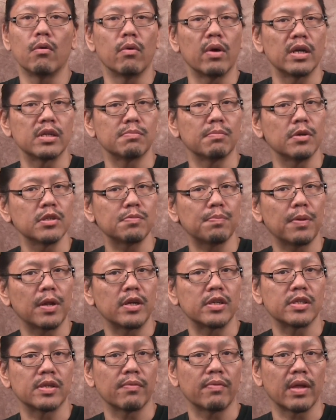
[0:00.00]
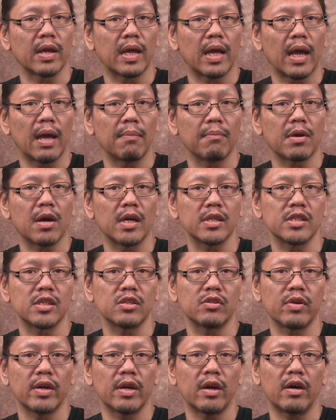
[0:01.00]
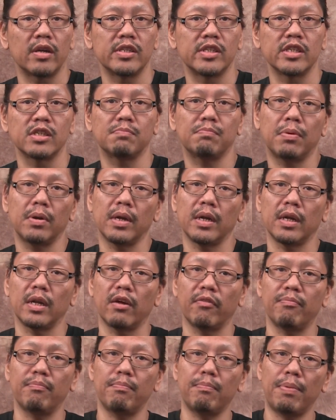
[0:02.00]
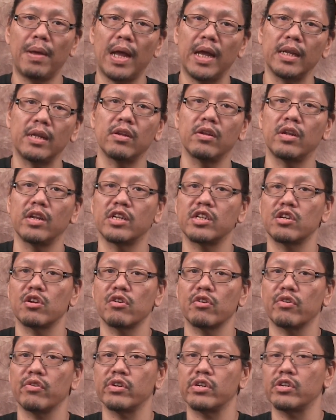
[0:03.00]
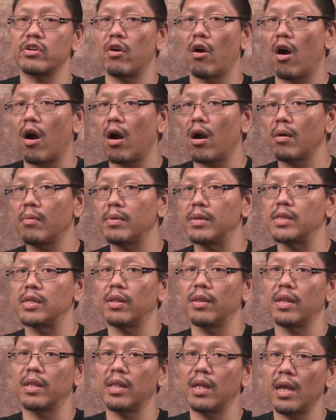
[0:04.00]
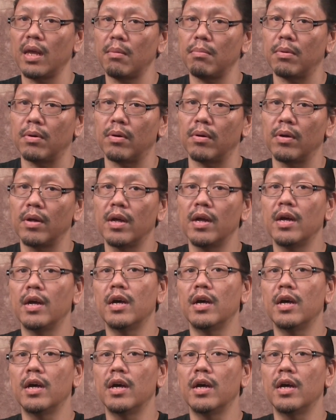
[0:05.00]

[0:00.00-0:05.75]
Whereas most players of the game concentrate on just putting enough paint to distinguish their armies on the table,